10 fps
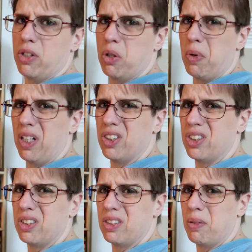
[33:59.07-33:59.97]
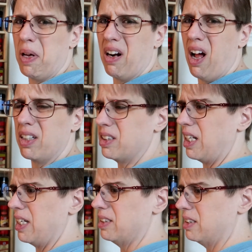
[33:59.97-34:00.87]
too much about
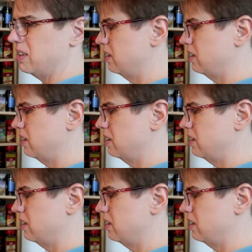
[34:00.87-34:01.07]
oxalates